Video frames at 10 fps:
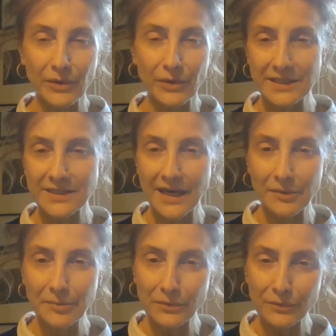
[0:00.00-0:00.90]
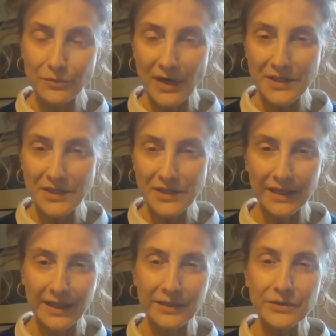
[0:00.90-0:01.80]
had a terrible,
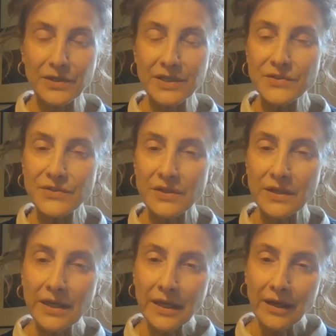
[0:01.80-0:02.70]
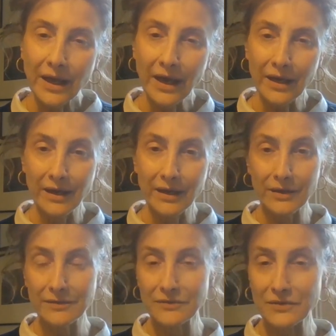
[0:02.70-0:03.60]
tragic illness,
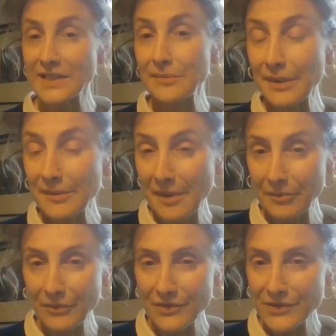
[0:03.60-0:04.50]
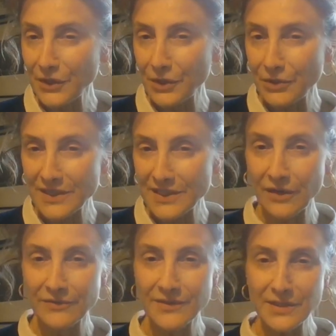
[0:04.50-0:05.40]
that he'd been a member of the security
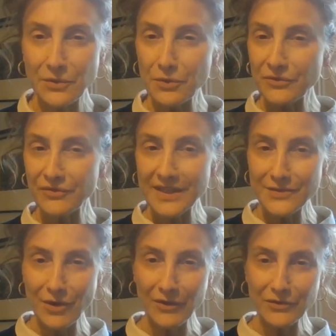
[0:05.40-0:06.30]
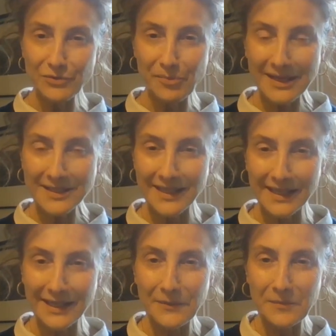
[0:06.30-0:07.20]
services, all of these rather
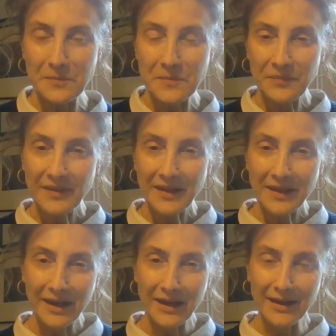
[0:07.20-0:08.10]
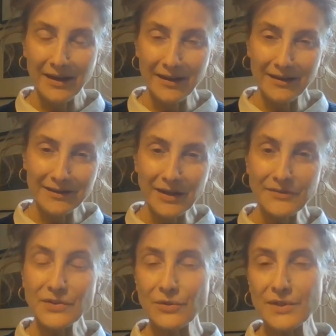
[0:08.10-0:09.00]
dramatic
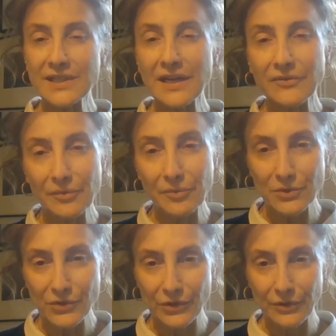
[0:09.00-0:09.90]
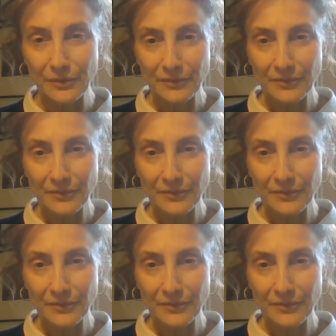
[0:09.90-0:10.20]
life stories, none of them were true.